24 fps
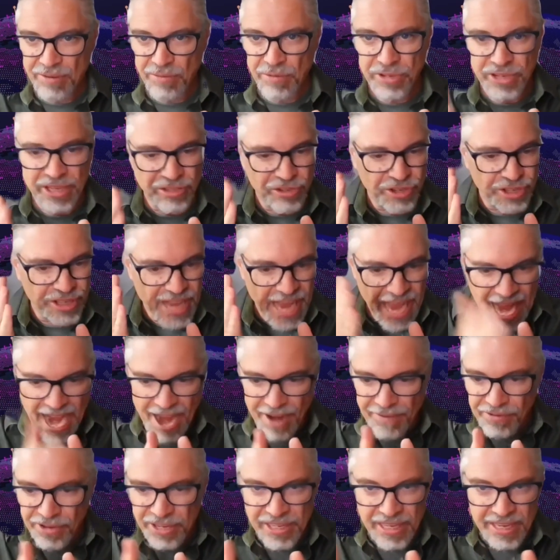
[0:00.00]
We'll see just
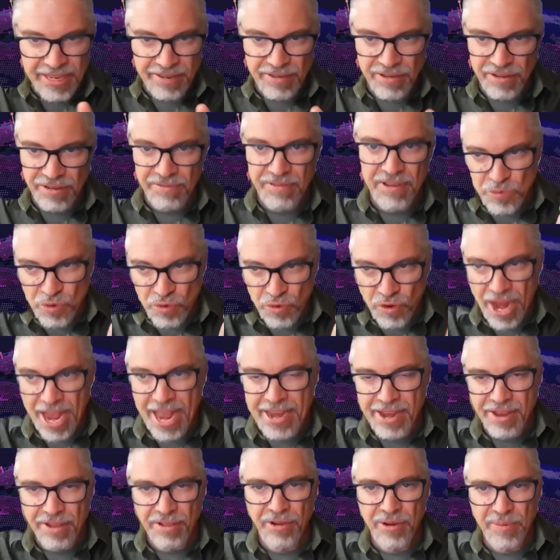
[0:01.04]
every single
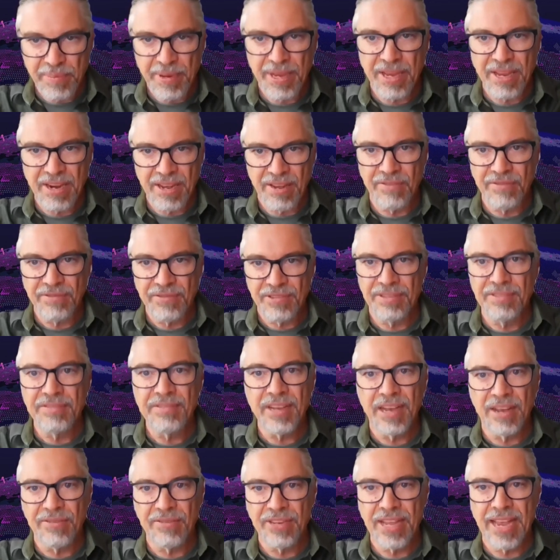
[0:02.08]
granular bit
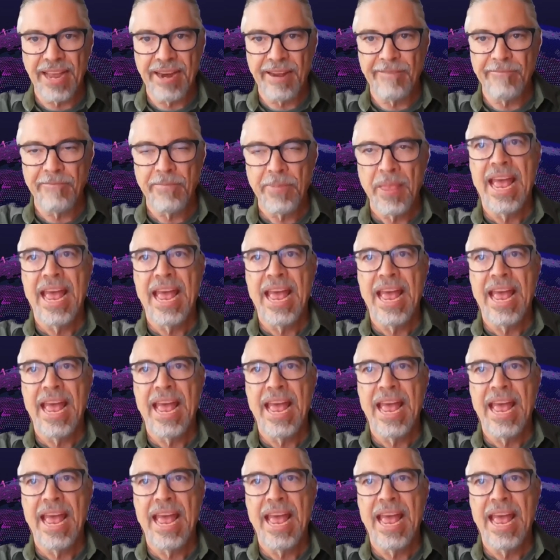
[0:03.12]
of data.